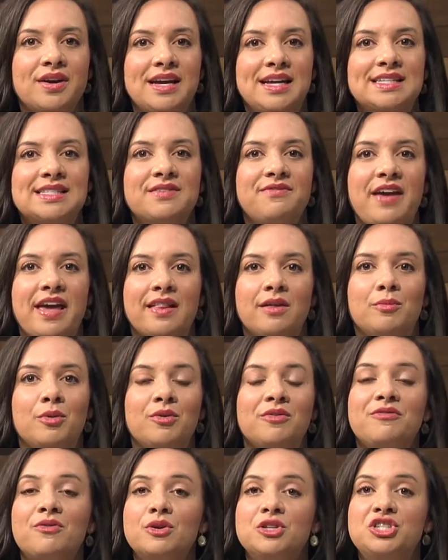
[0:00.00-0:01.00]
is available
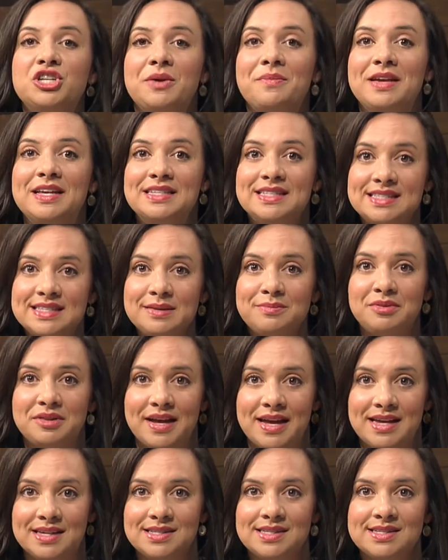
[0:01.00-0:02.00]
for Jimmy's
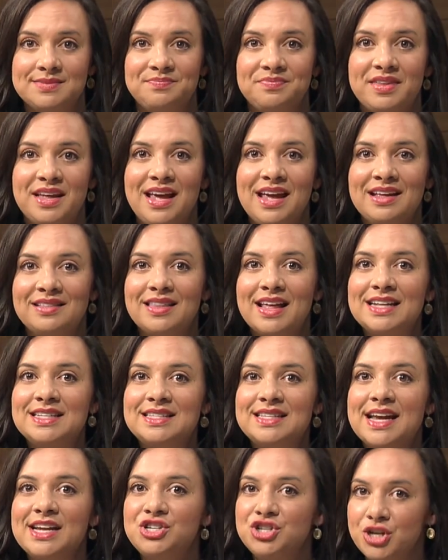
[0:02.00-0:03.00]
siblings. Let's
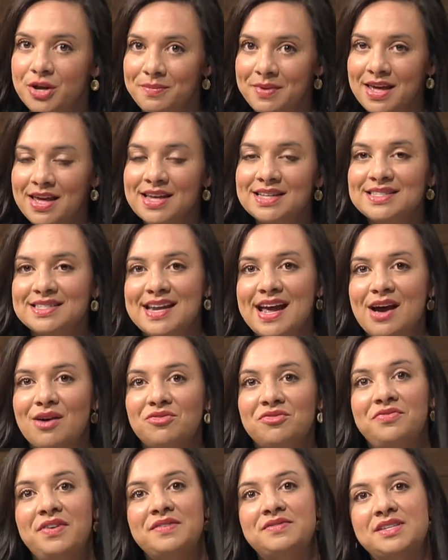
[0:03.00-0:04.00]
say Jimmy is now
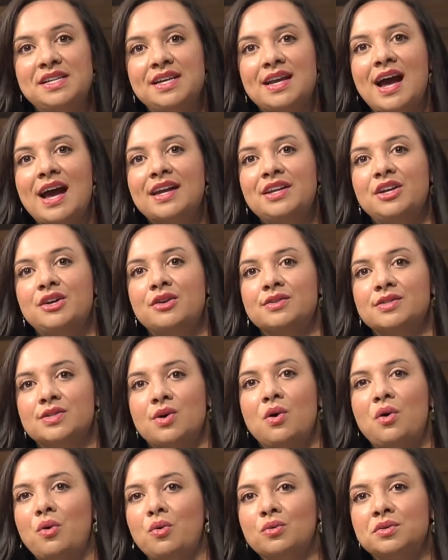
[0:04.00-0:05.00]
59 years
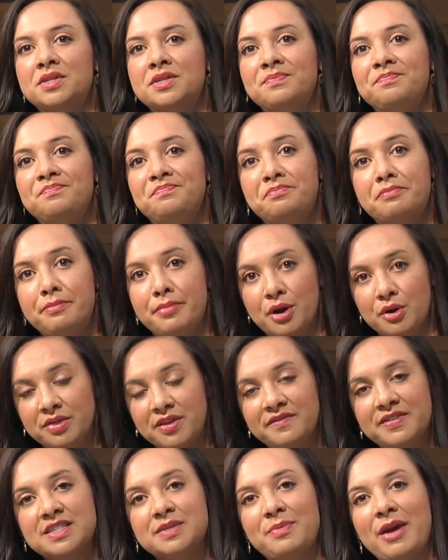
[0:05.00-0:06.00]
old, both of
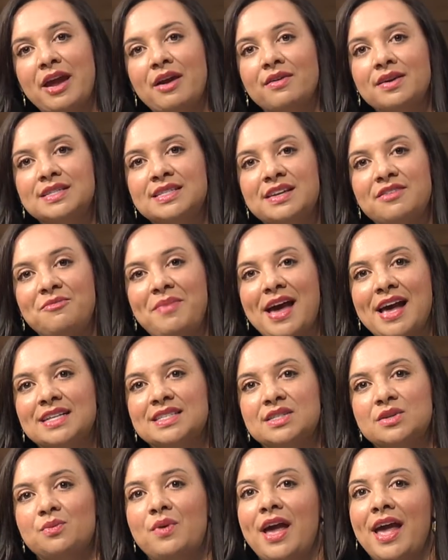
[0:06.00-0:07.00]
his parents have
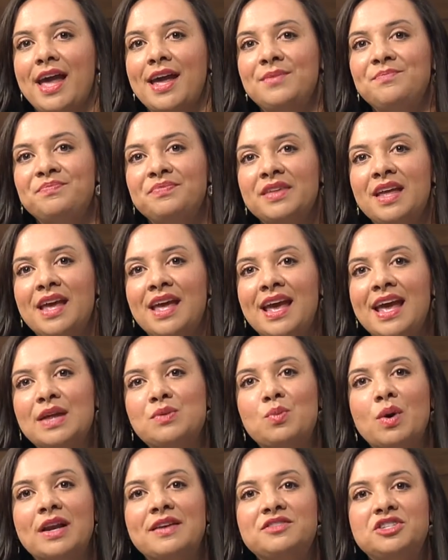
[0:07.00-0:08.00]
passed away, and
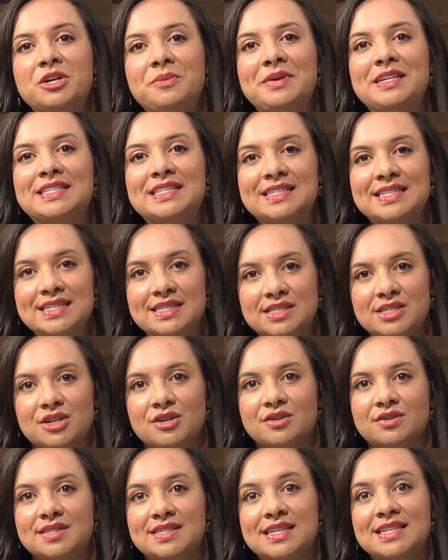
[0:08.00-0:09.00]
one of Jimmy's
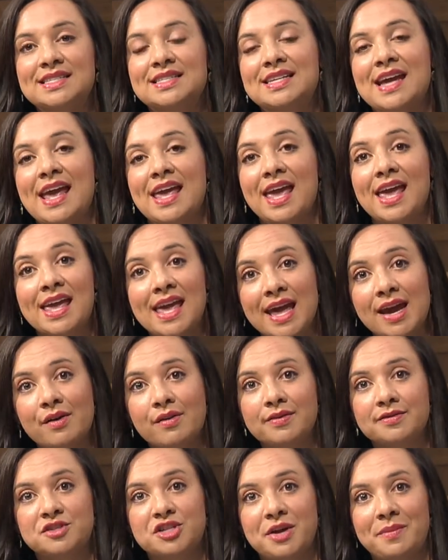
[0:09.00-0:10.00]
sisters is taking care
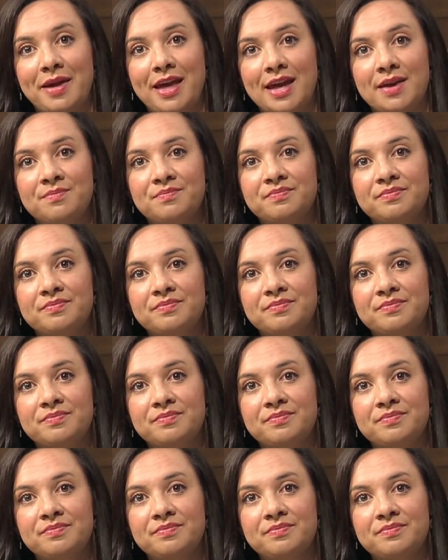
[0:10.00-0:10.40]
of Jimmy.